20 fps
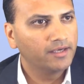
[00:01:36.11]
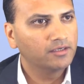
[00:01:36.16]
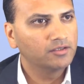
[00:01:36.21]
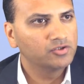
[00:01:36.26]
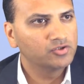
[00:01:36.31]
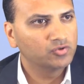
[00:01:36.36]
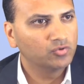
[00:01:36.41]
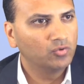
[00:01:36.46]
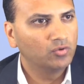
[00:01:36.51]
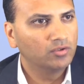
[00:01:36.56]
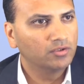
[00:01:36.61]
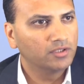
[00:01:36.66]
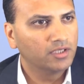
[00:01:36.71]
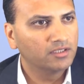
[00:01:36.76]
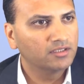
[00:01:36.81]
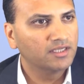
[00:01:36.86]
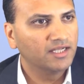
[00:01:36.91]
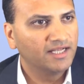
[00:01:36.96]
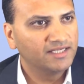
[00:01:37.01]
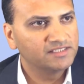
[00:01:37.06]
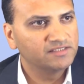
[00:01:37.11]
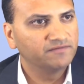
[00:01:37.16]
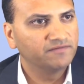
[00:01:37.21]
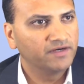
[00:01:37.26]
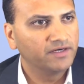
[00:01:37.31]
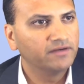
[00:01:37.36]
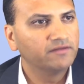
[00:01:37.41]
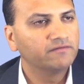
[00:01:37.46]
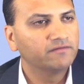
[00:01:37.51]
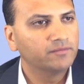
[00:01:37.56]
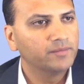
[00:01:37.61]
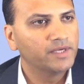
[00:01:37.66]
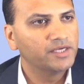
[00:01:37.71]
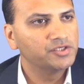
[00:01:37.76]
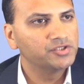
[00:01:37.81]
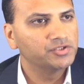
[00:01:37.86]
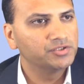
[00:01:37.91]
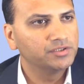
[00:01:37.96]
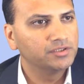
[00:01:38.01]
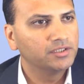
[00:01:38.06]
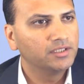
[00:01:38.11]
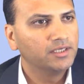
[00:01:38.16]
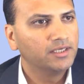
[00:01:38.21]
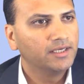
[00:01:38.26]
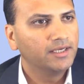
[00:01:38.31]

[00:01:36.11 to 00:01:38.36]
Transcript: controlled unclassified information.